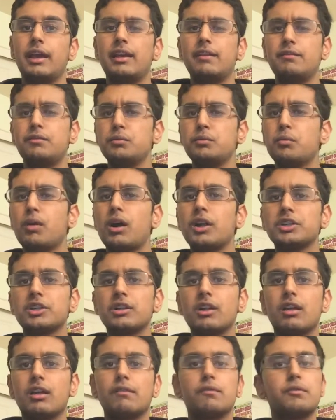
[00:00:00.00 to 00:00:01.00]
If you watch
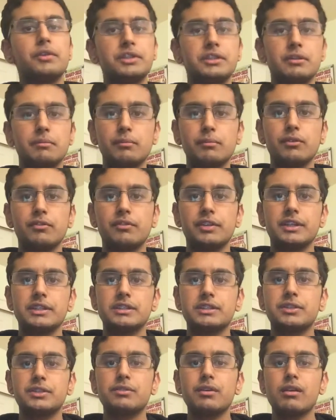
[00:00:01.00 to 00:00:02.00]
a lot of recent
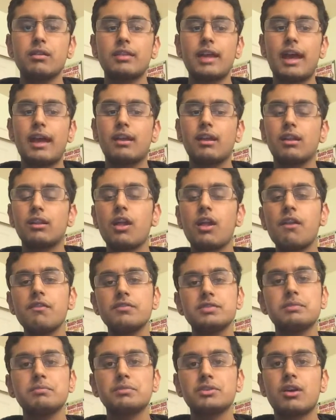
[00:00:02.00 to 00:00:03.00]
movies, you know that a lot
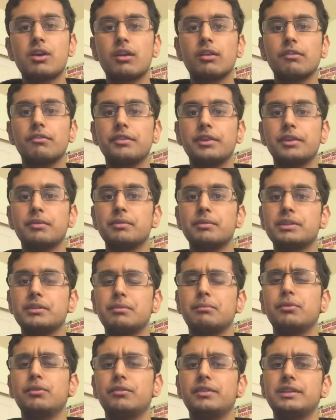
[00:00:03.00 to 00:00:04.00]
of cinematography in
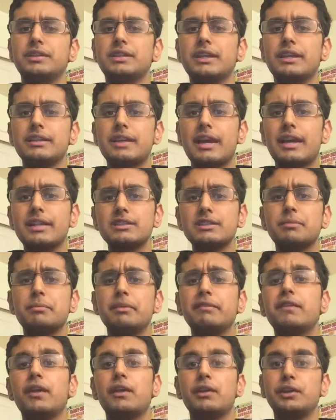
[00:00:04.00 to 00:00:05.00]
recent movies tends to
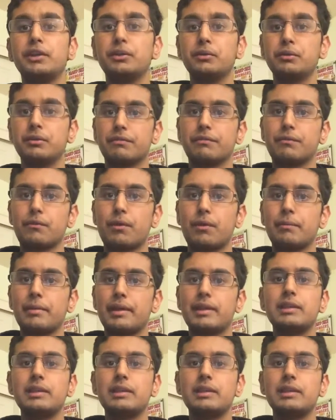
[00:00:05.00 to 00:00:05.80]
be very uniform,